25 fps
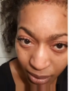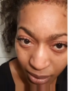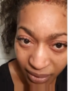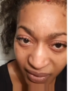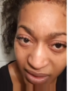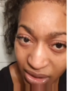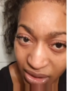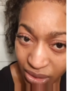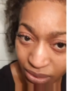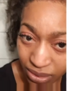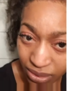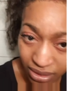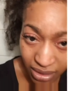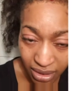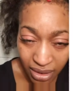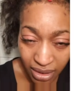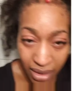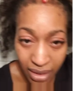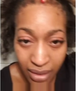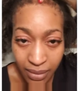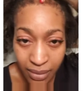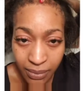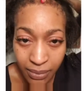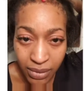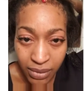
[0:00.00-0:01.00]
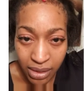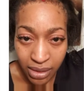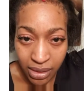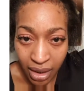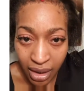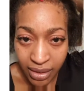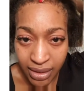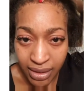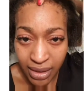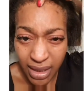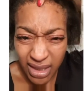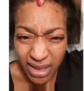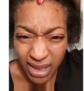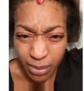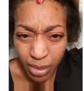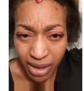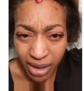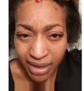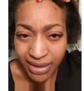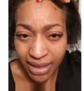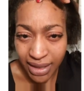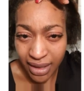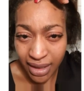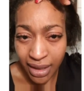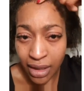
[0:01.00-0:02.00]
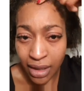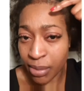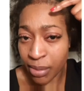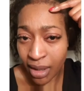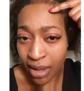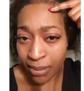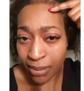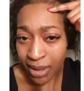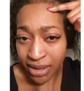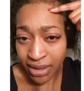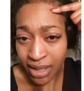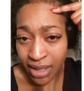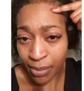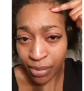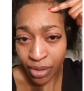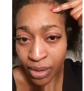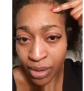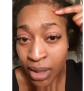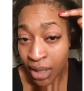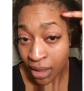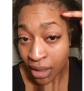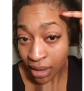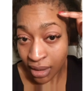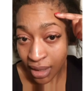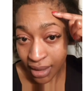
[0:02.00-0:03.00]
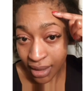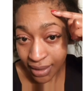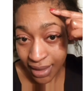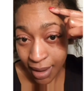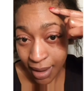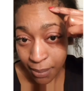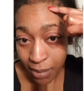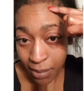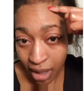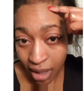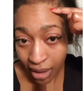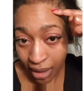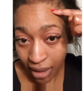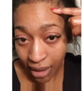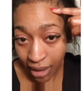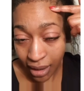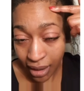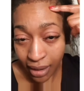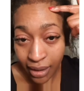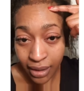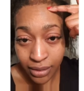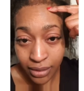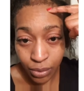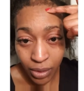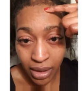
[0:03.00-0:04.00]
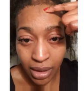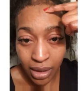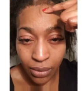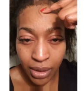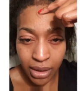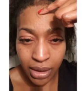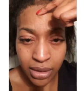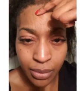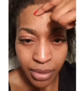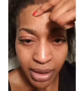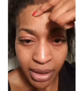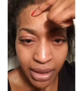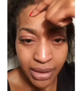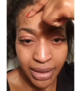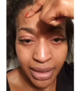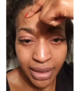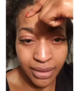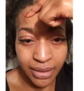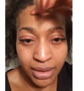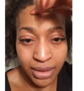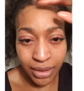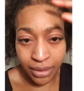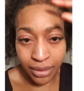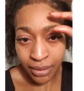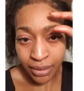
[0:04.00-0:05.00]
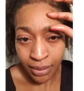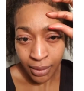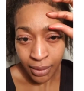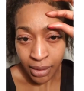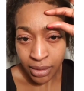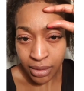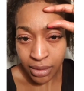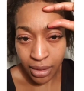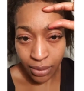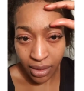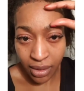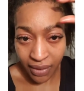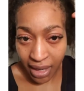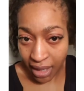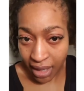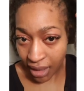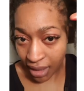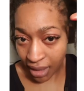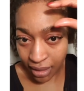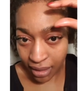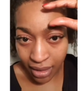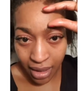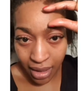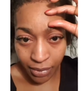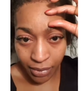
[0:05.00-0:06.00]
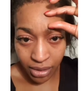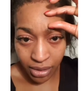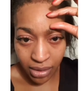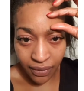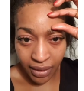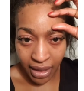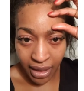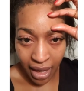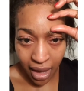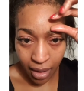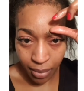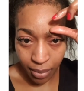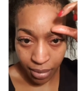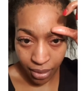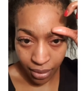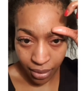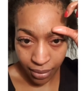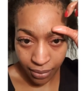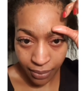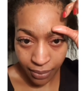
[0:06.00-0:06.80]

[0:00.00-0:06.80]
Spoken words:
it used to start. So they did bring it down a little bit. Imagine they brought, like, that mark here is where they wanted to bring it down to. So I would have had like that much of a gap.